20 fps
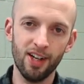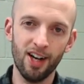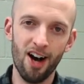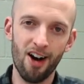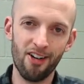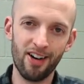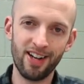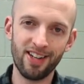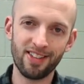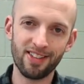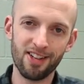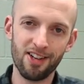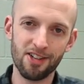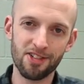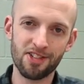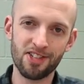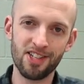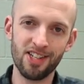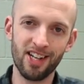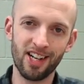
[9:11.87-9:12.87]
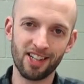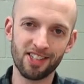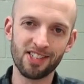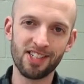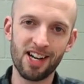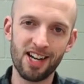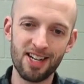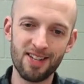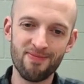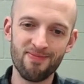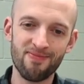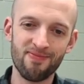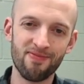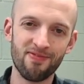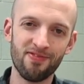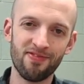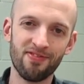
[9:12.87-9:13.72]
All right, I'll see you next time.